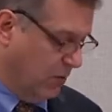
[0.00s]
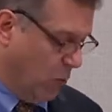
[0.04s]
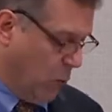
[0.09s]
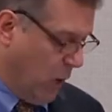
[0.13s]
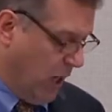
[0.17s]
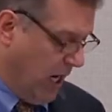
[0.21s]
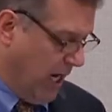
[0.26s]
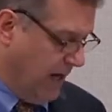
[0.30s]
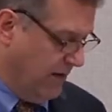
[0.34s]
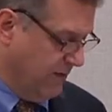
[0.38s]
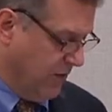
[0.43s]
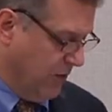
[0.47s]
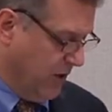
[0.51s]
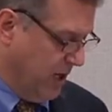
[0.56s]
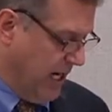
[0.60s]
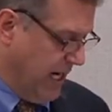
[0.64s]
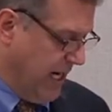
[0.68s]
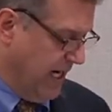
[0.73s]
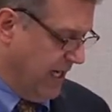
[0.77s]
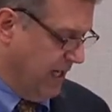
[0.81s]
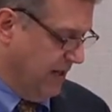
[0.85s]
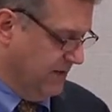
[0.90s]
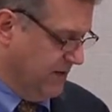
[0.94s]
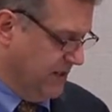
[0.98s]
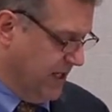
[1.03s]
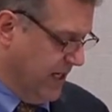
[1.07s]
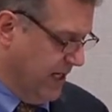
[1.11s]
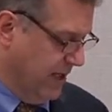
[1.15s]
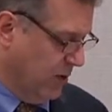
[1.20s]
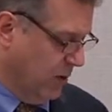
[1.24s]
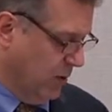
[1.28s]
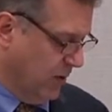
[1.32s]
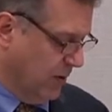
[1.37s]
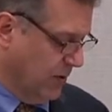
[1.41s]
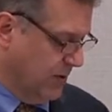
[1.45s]
a wide variety of
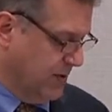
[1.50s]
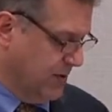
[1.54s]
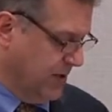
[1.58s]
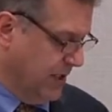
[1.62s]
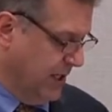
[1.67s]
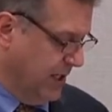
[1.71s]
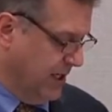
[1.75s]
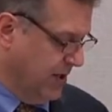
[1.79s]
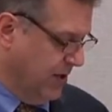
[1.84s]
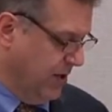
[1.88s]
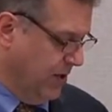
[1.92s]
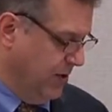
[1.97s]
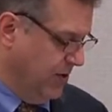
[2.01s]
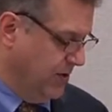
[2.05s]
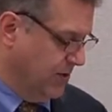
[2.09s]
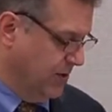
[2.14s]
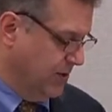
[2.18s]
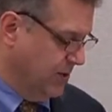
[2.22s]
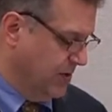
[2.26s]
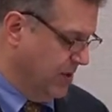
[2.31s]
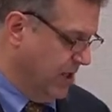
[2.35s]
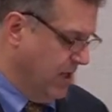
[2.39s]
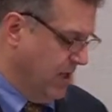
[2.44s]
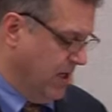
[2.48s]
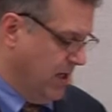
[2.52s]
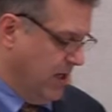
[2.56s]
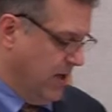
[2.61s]
stakeholders and end users